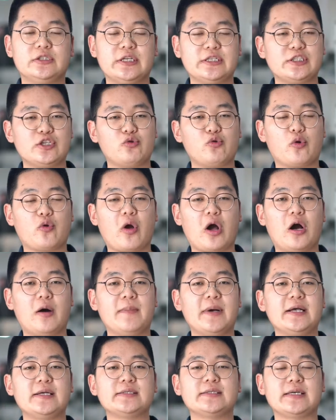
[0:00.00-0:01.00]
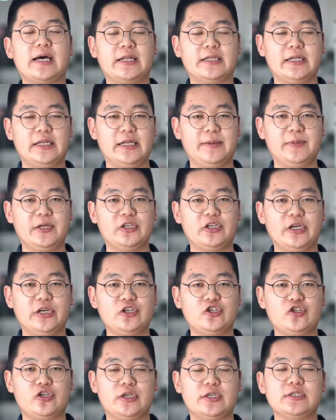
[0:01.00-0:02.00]
These requirements and
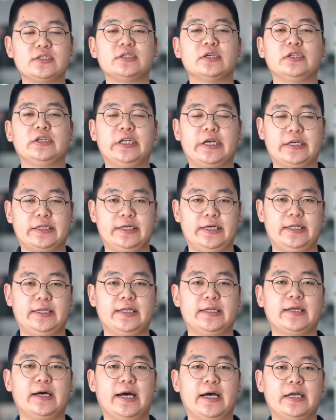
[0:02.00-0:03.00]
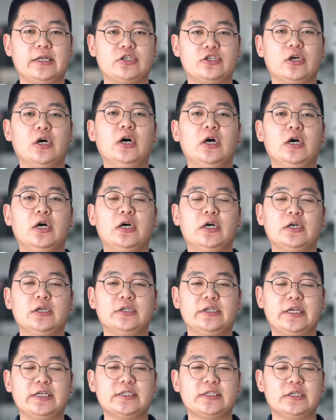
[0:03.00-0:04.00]
limitations dictate that
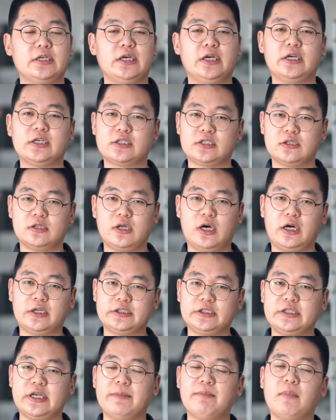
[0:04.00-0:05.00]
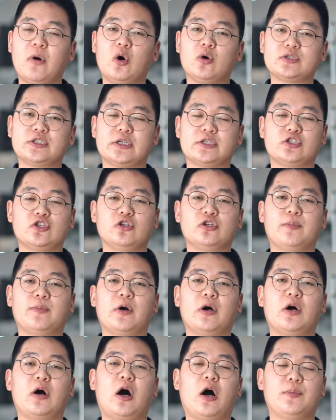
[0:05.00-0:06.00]
this is not the most
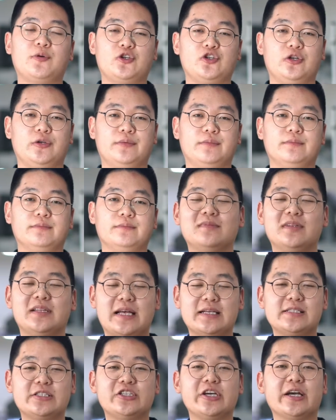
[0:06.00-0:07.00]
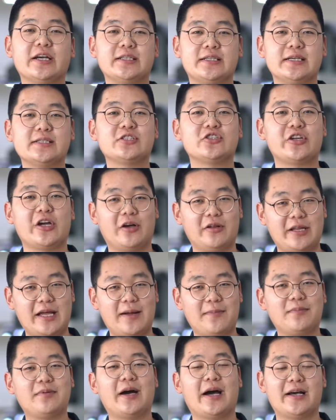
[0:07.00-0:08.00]
suitable option. Let's take this tail
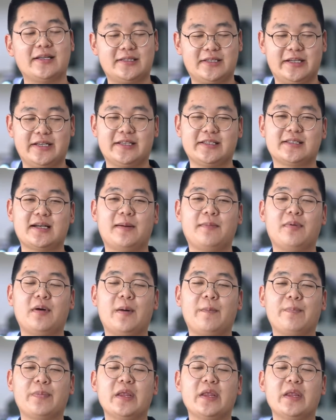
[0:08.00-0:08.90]
lamp as an example.